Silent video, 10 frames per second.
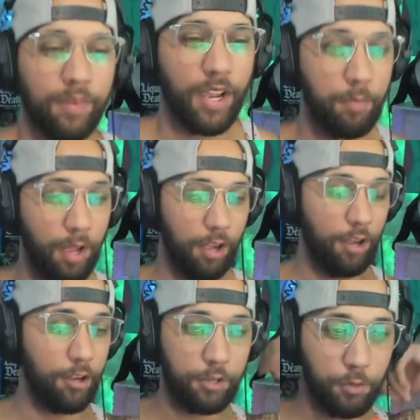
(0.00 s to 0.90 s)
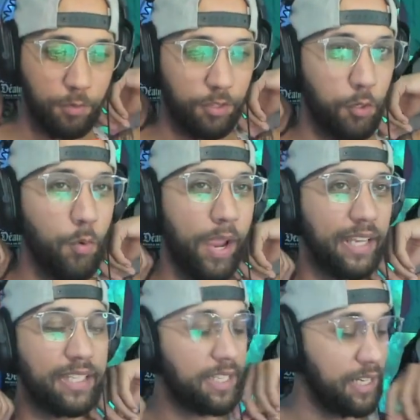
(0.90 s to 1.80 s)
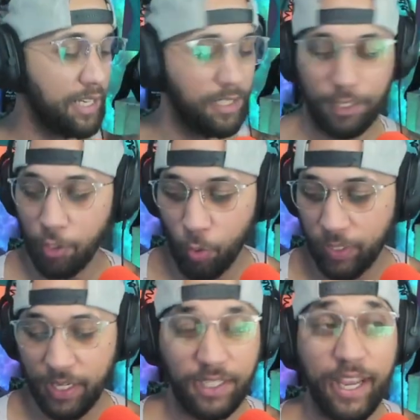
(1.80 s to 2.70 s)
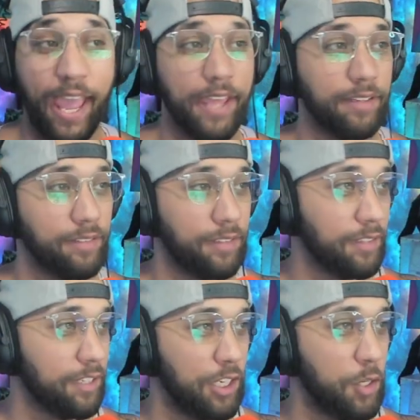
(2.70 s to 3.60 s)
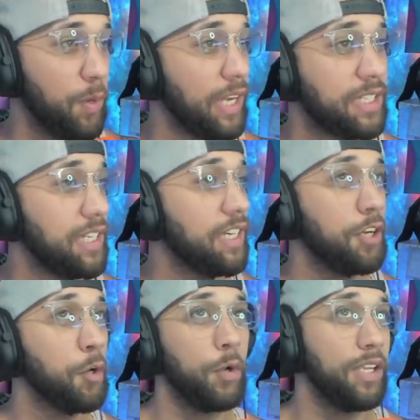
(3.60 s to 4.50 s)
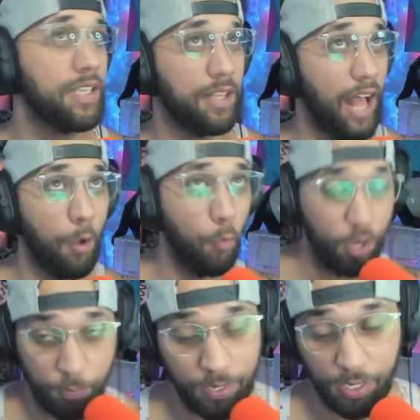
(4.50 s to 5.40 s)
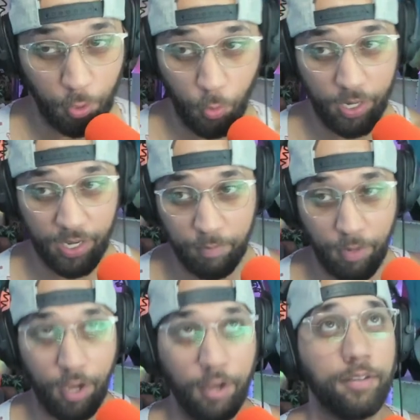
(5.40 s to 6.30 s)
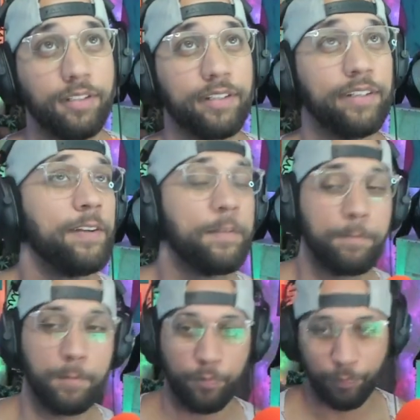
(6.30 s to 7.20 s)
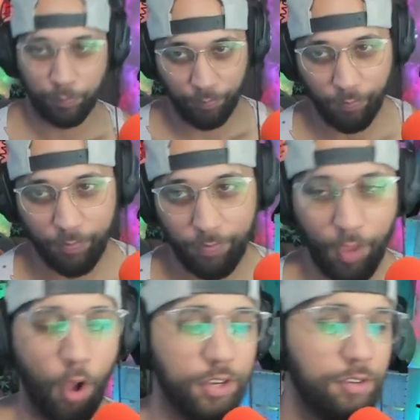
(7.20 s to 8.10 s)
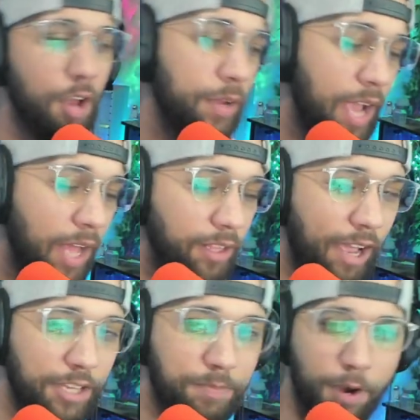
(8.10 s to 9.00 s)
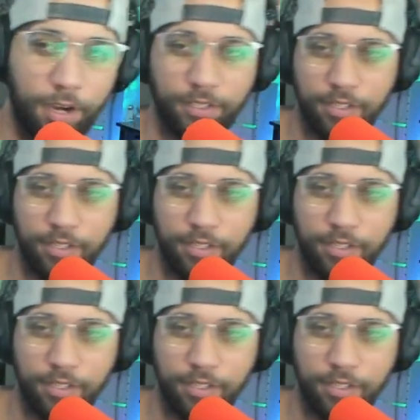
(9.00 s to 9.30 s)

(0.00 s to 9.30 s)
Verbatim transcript: I'm like, oh, you you ain't seen annoying yet. You ain't seen annoying till I want to be annoying him, bro. Oh, you know he got a little ass bark.